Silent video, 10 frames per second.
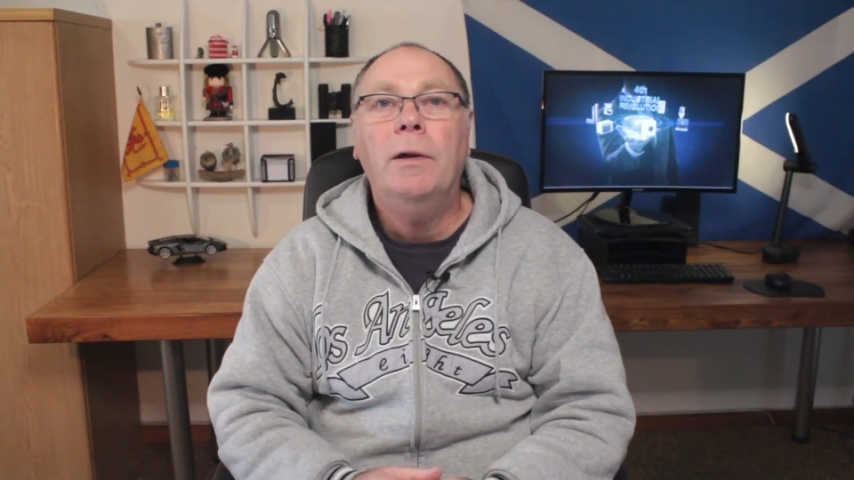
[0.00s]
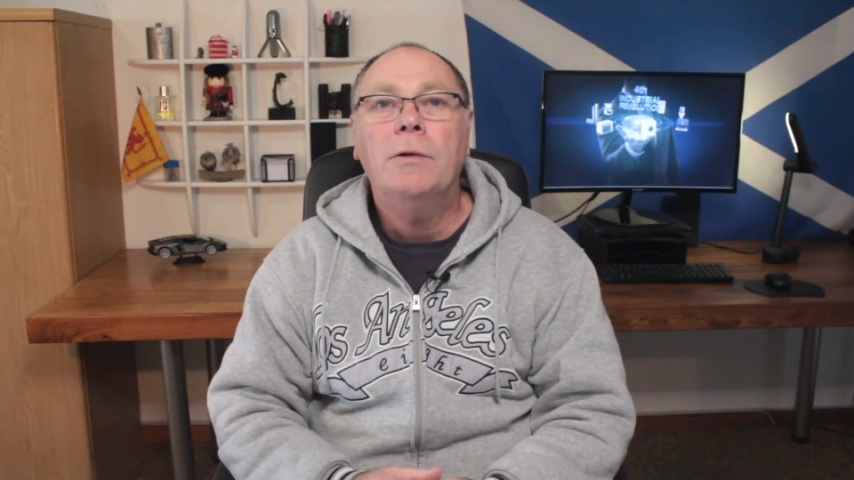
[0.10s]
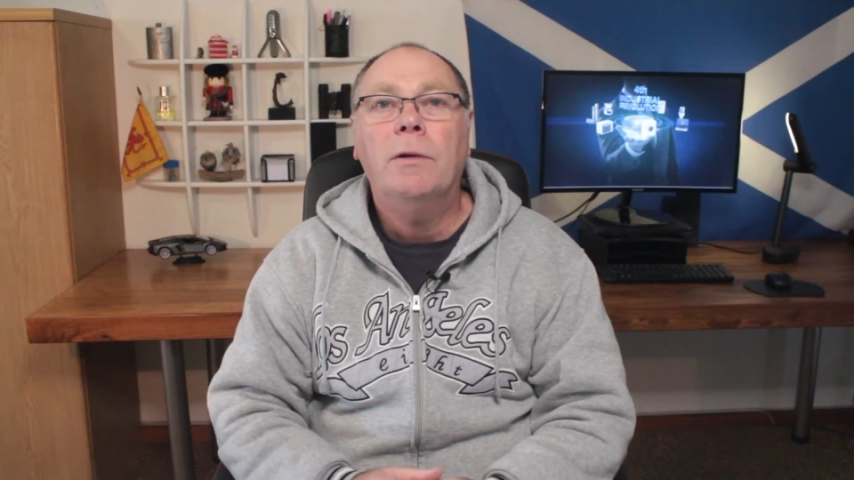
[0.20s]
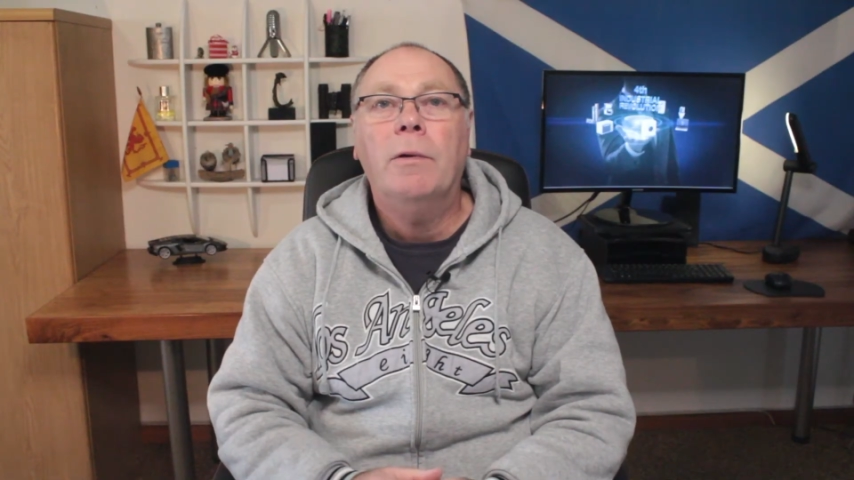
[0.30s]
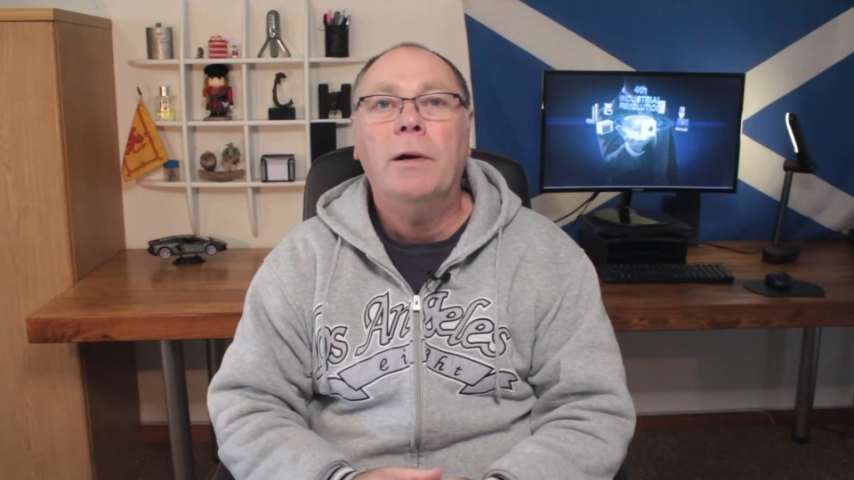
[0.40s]

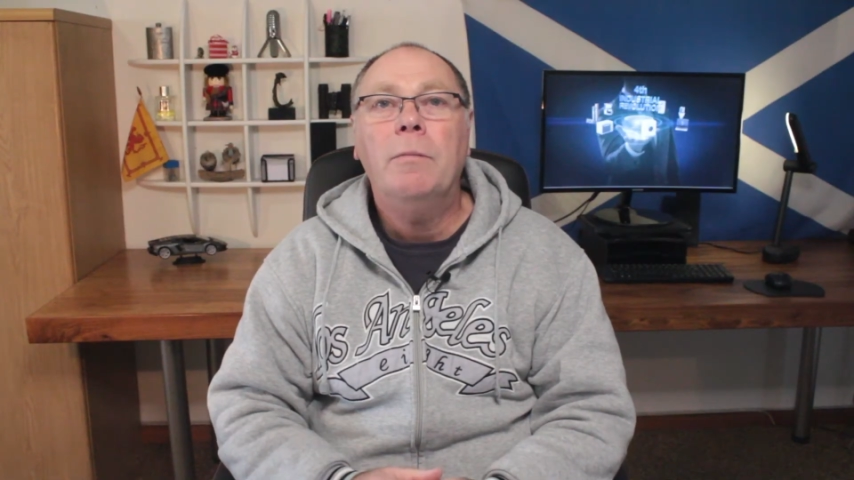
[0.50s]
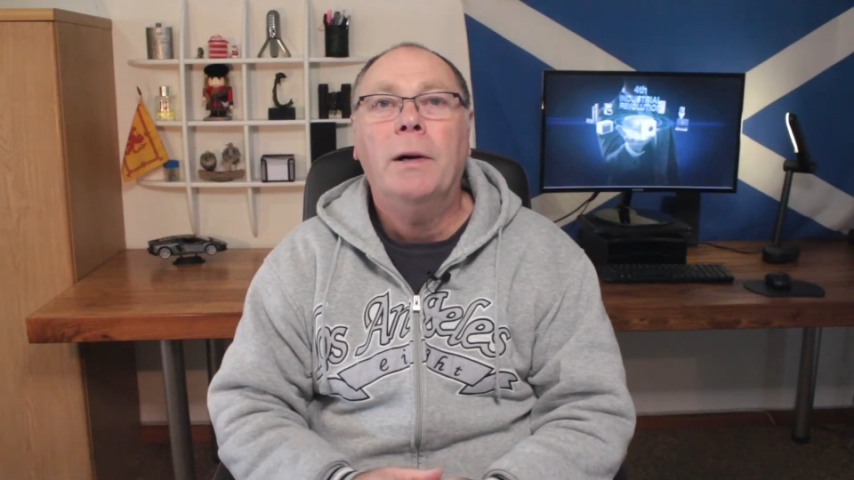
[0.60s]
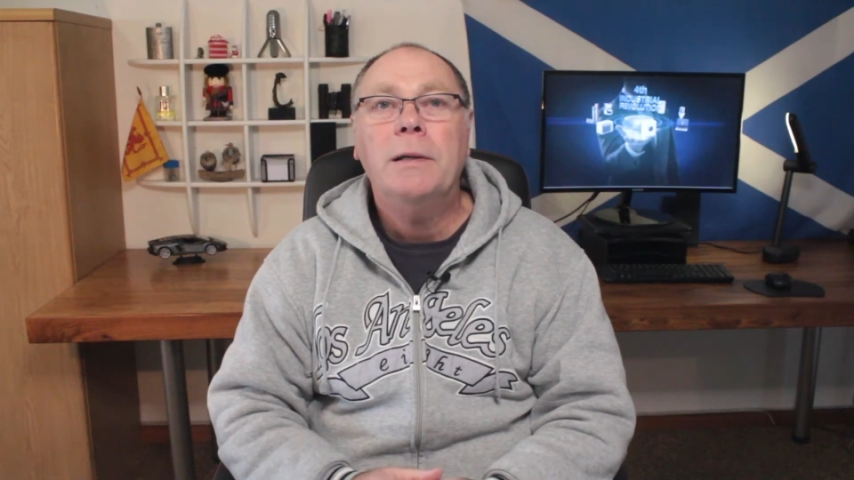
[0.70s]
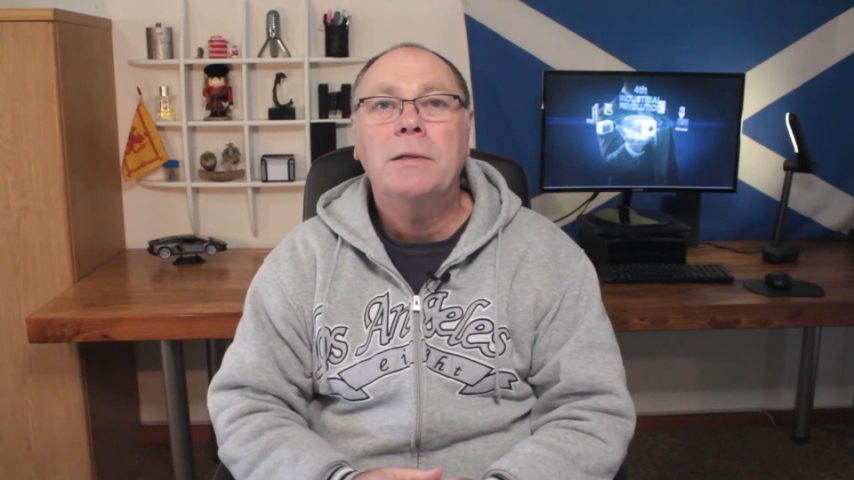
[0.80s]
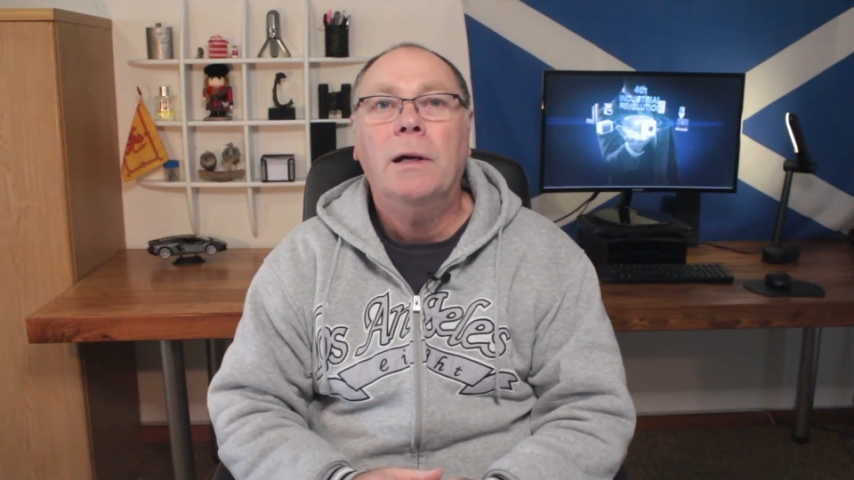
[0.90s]
into the right
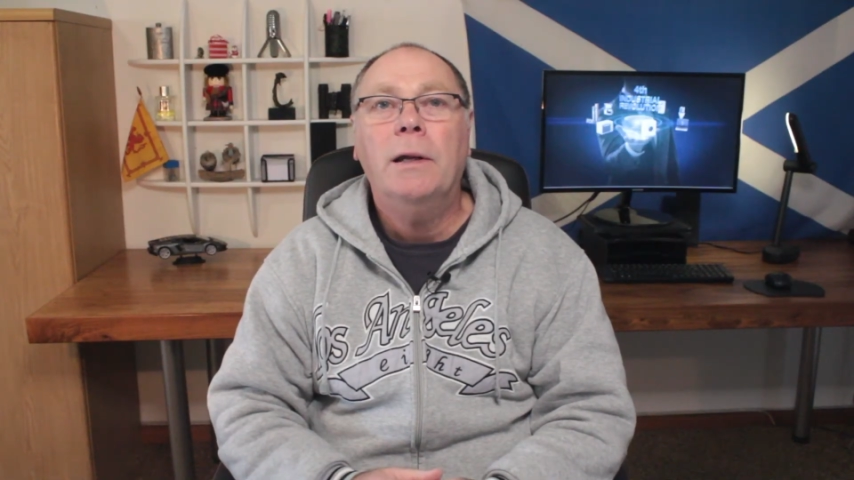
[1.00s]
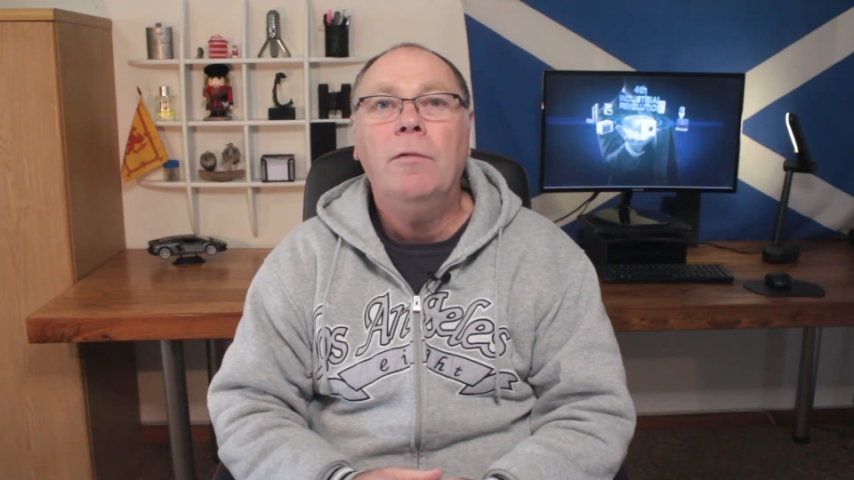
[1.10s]
mindset